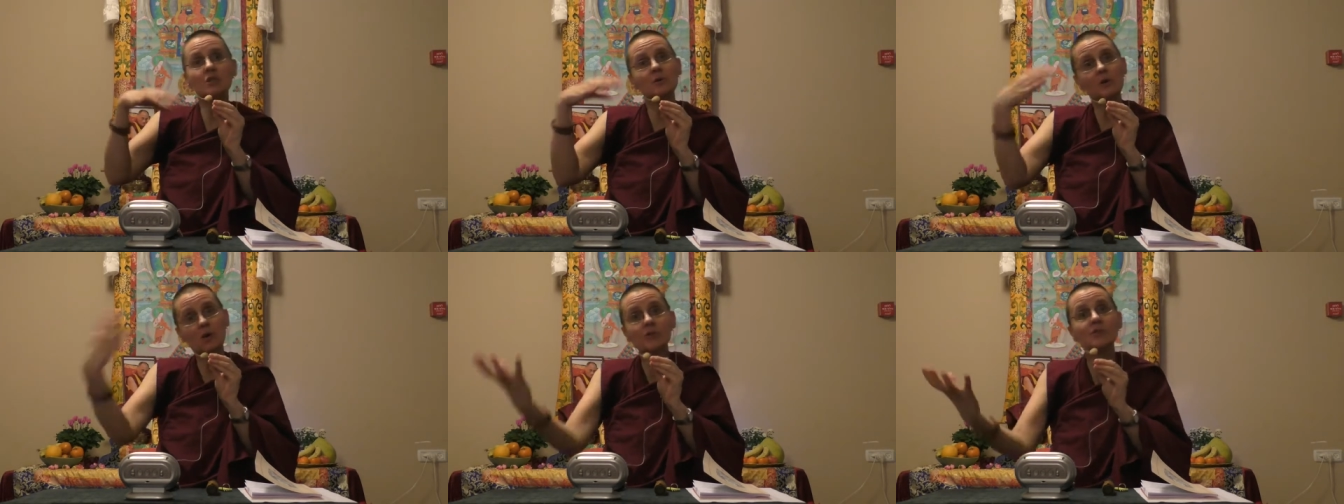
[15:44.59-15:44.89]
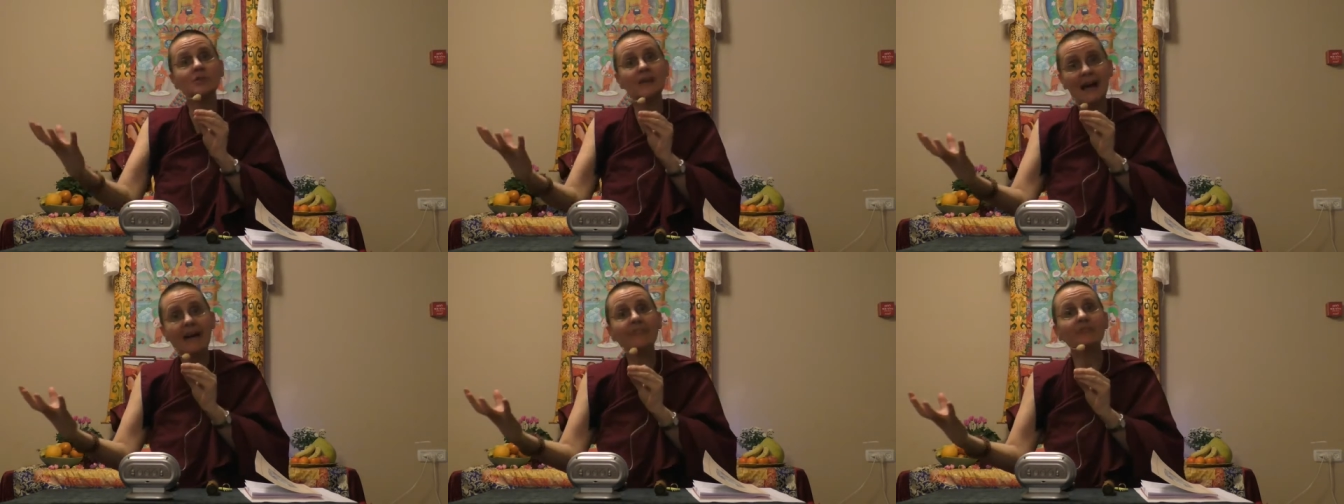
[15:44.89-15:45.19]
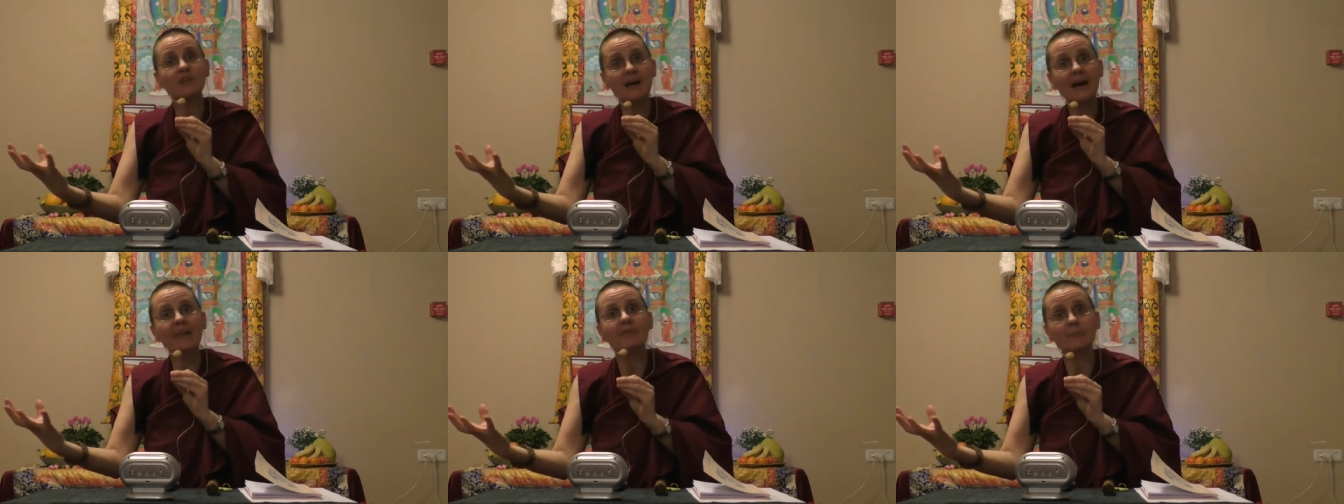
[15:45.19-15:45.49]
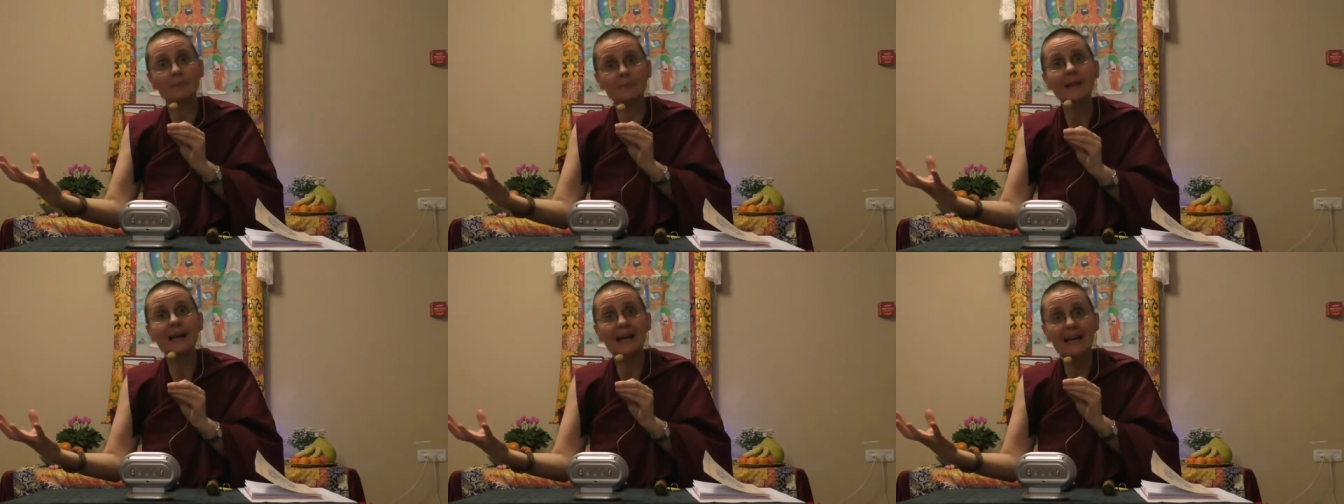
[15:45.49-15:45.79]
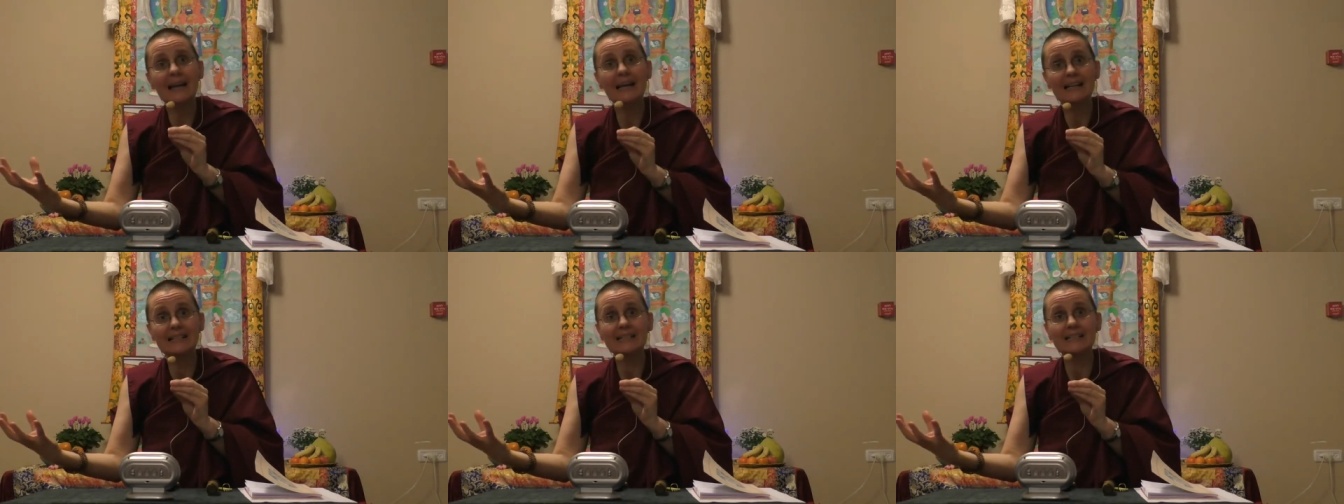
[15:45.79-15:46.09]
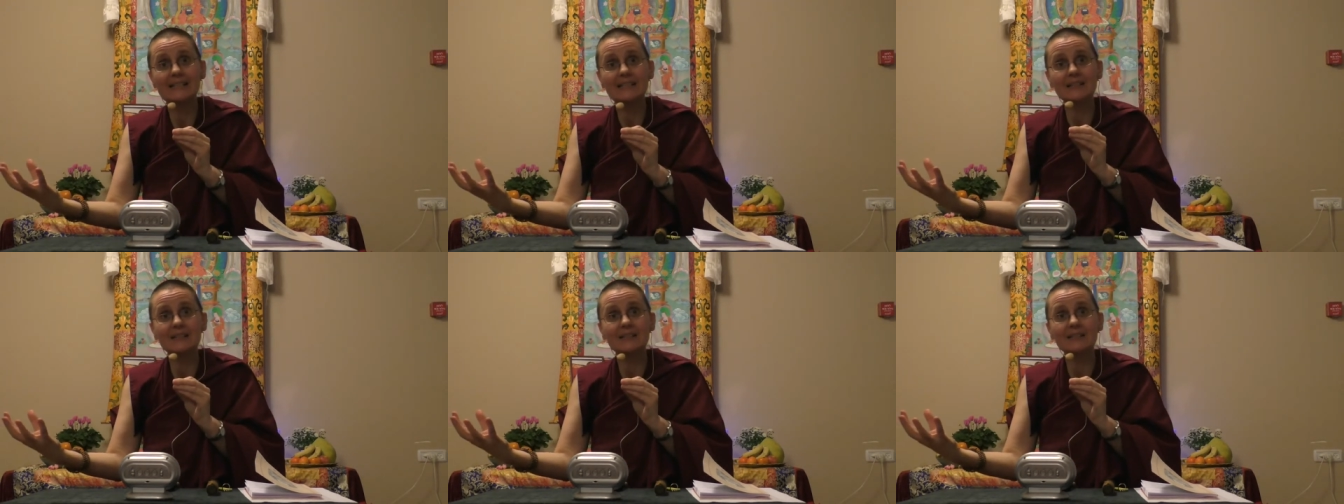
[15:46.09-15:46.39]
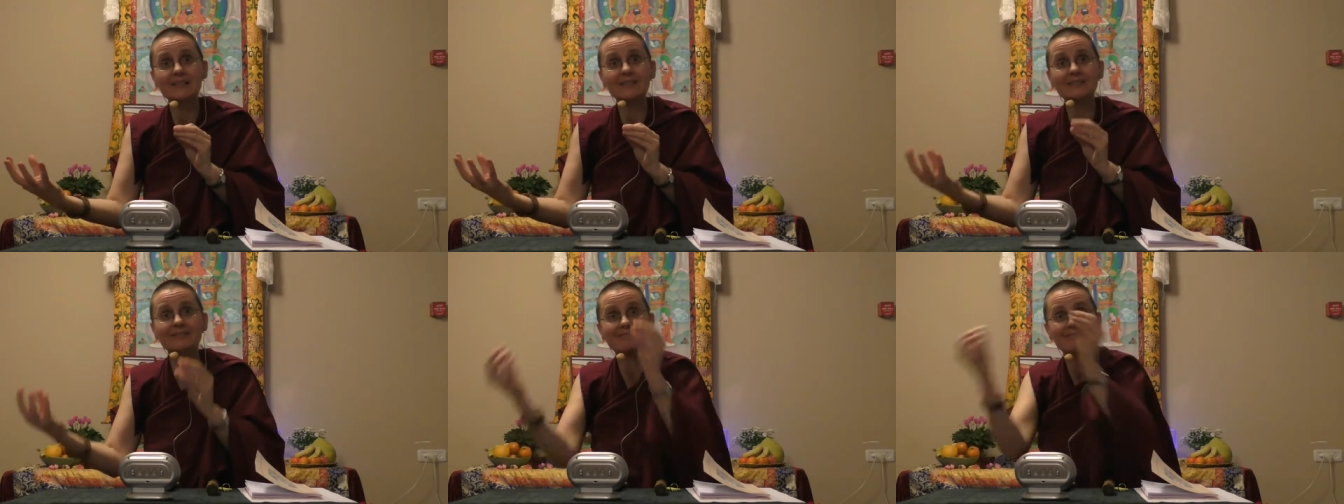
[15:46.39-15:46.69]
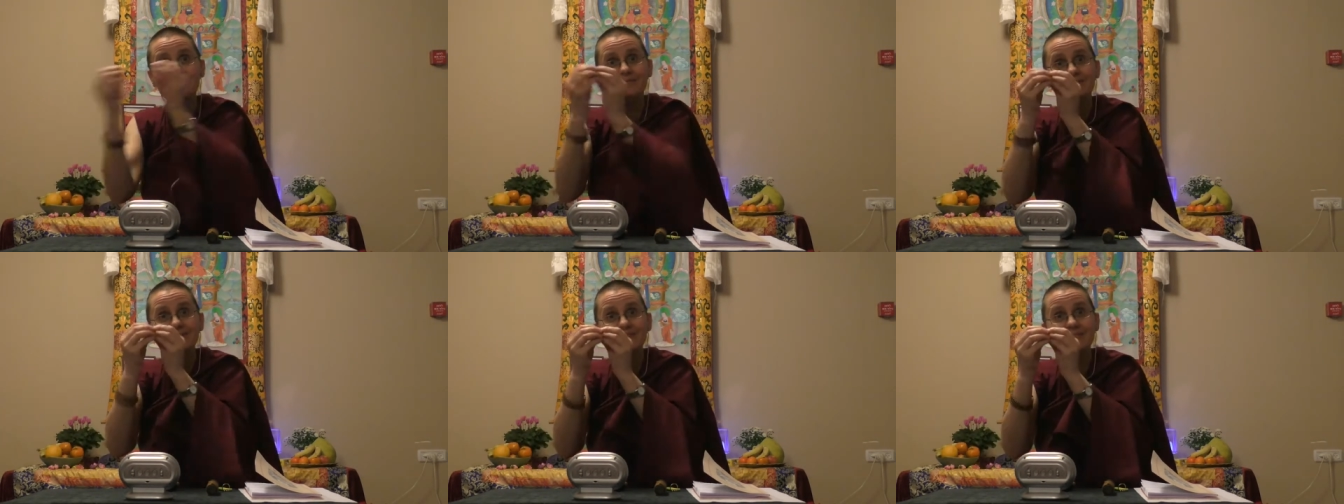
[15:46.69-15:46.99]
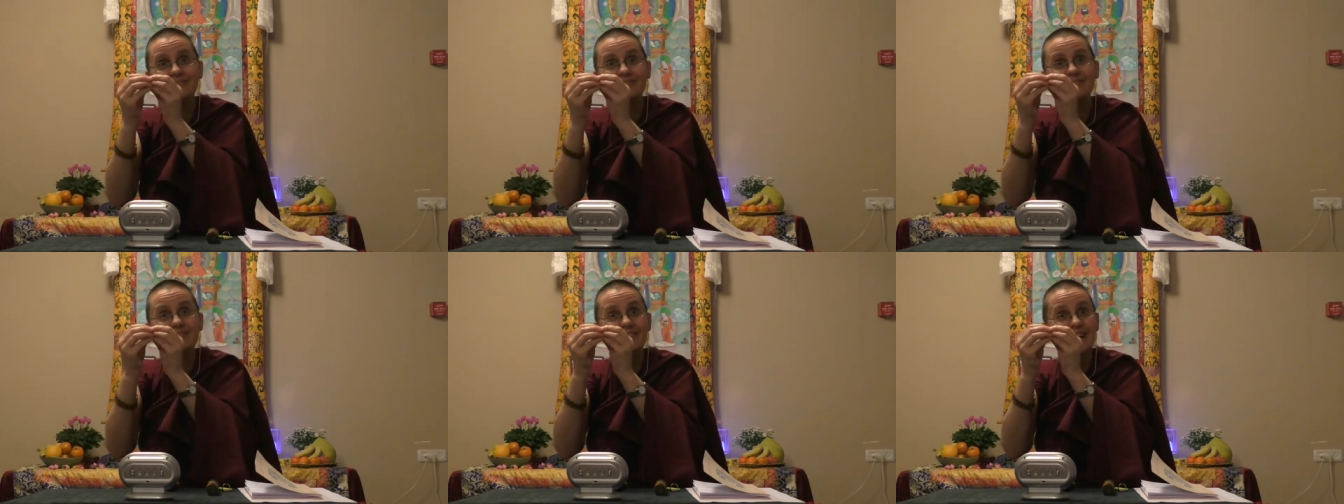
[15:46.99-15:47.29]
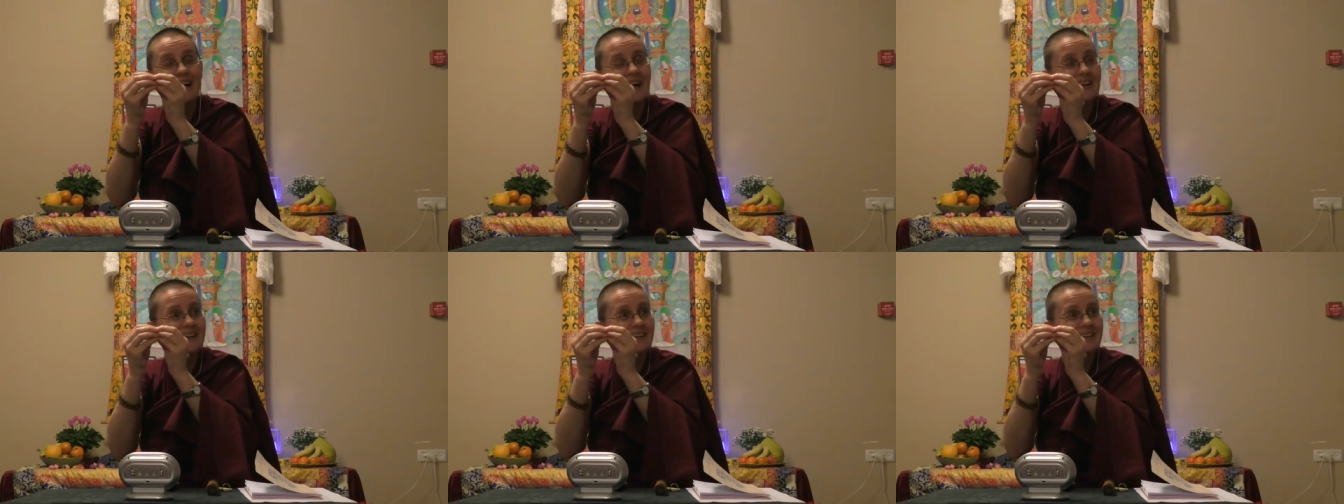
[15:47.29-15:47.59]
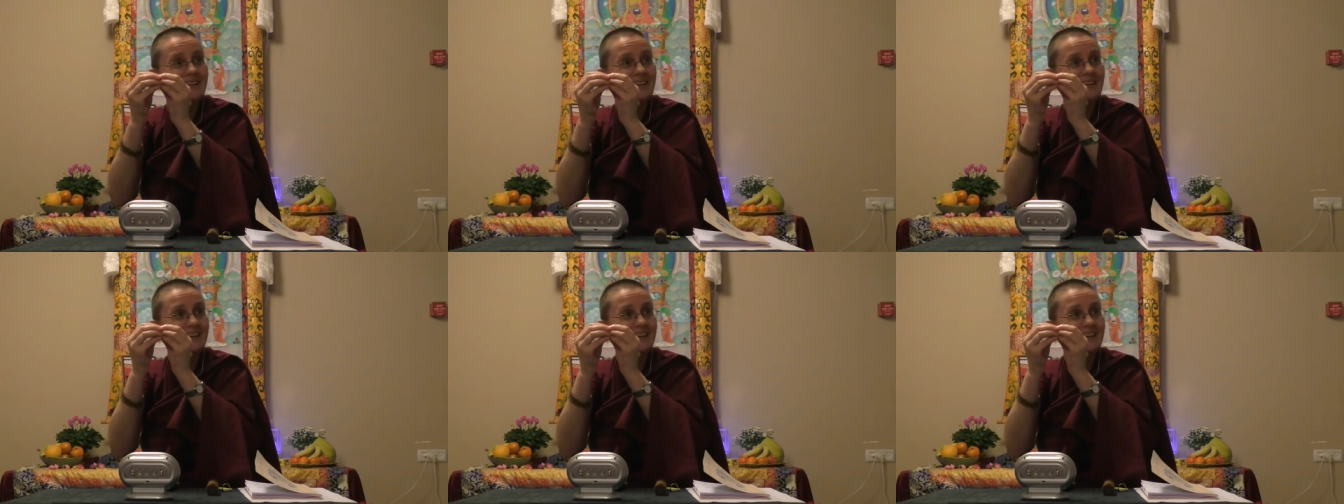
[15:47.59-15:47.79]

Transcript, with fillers: you also have to have a plane accident, right?